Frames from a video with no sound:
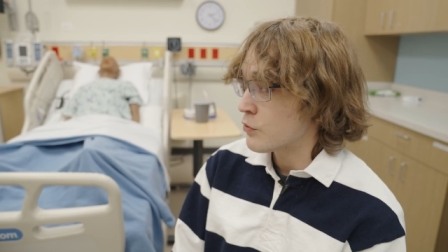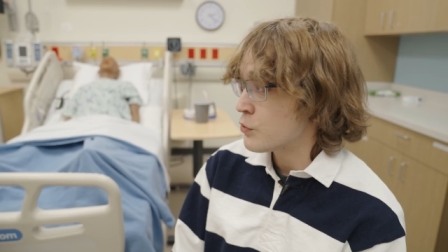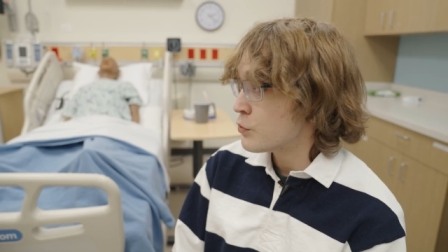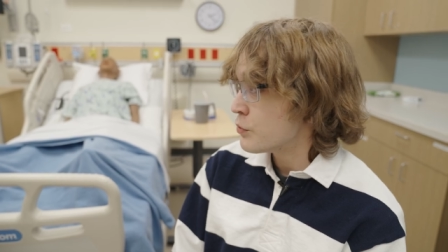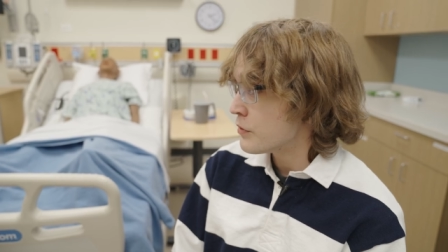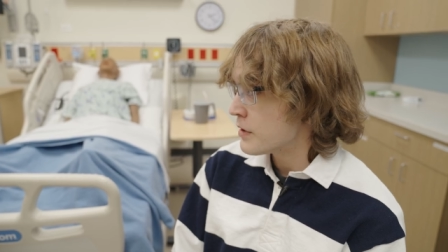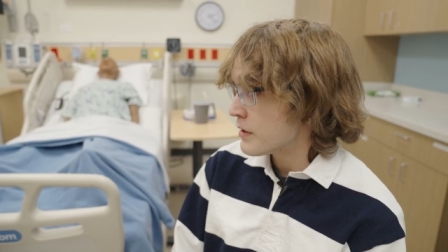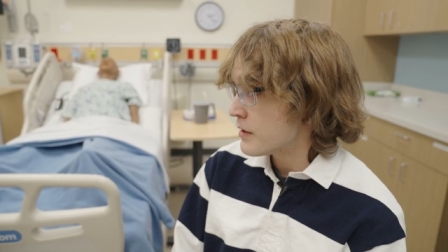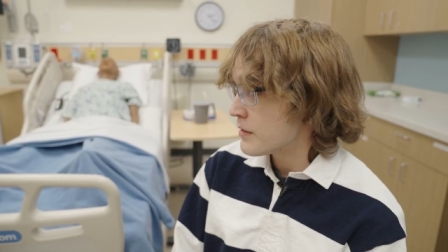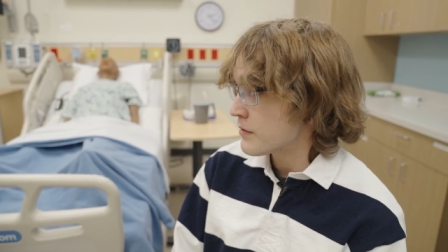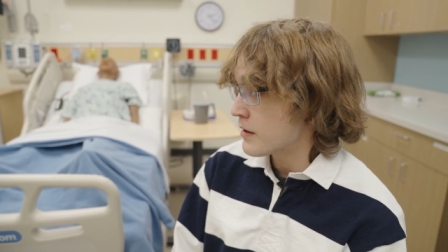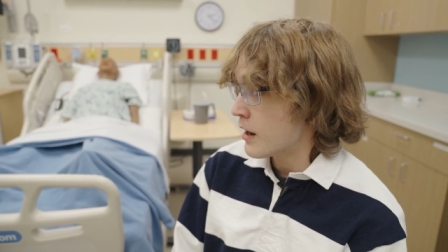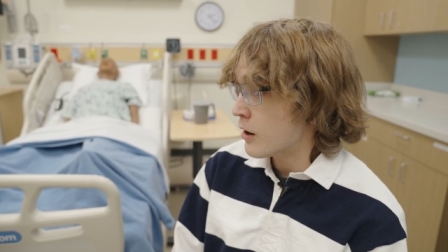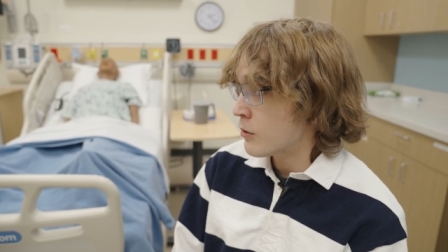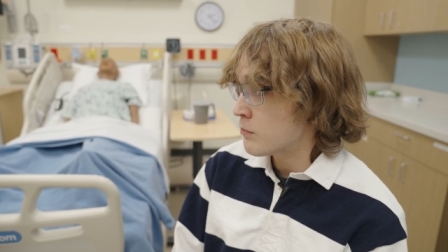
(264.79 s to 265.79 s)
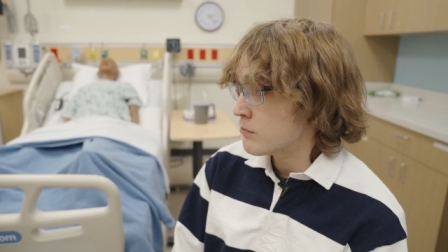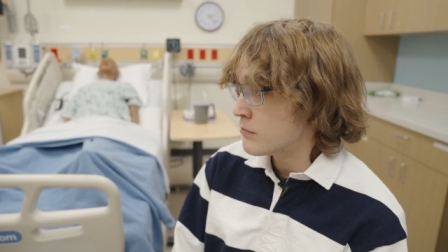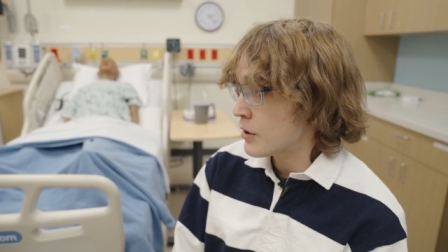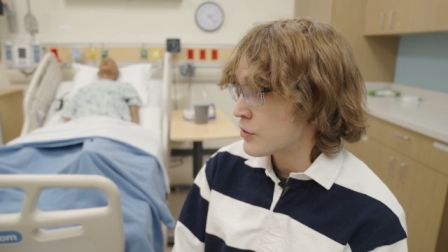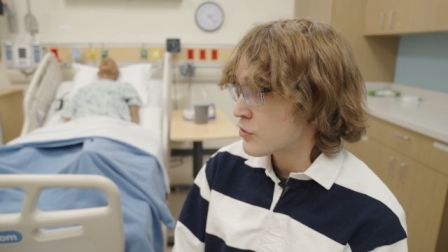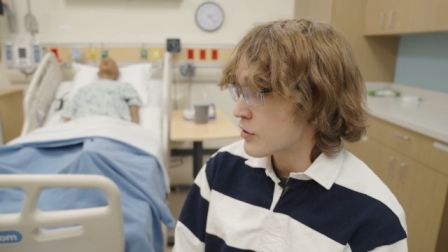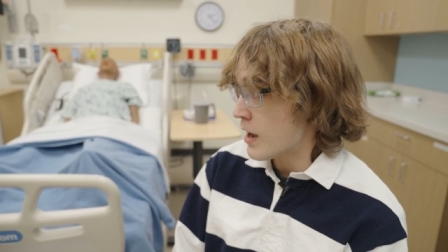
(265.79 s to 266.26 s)
cool it is and how
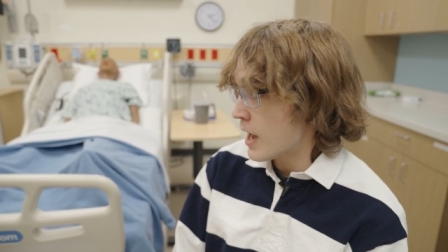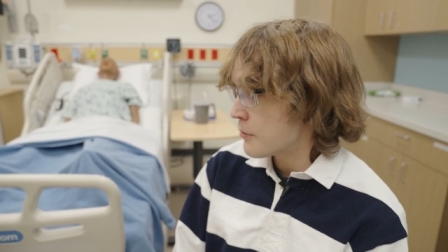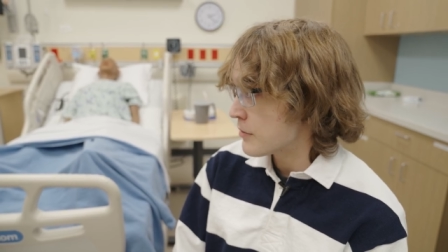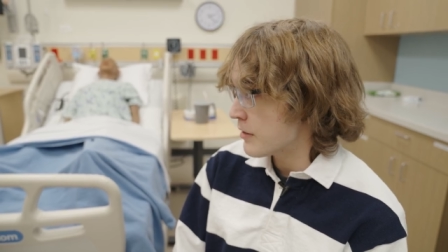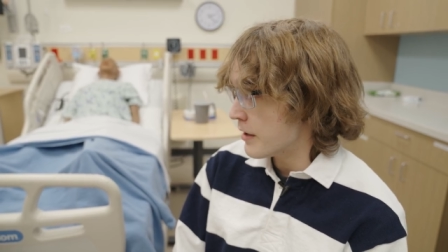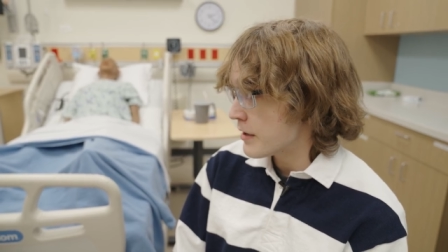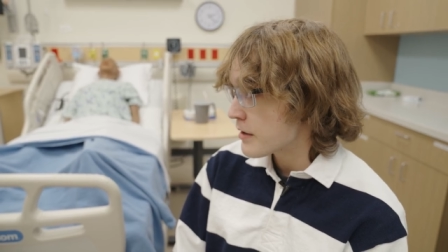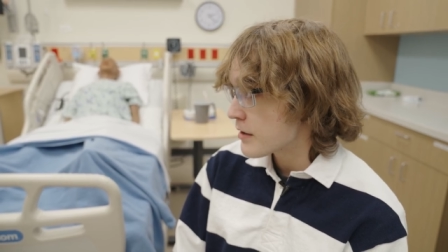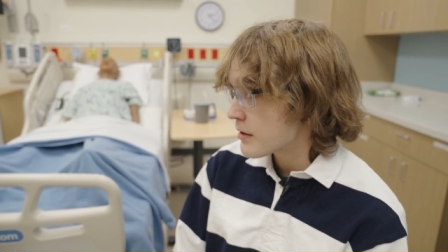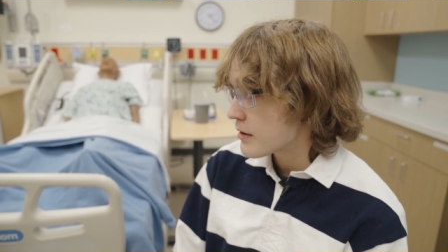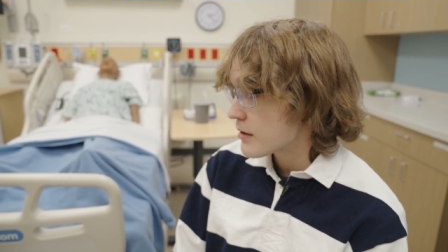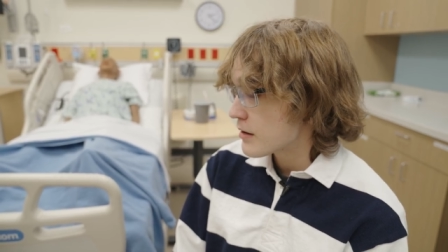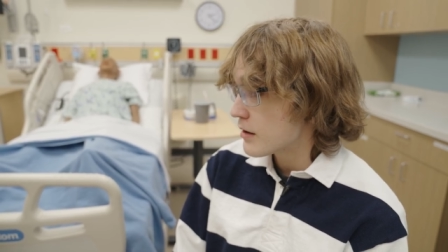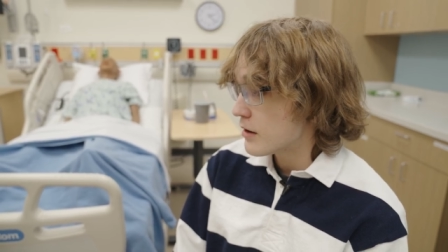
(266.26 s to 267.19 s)
much I would like it.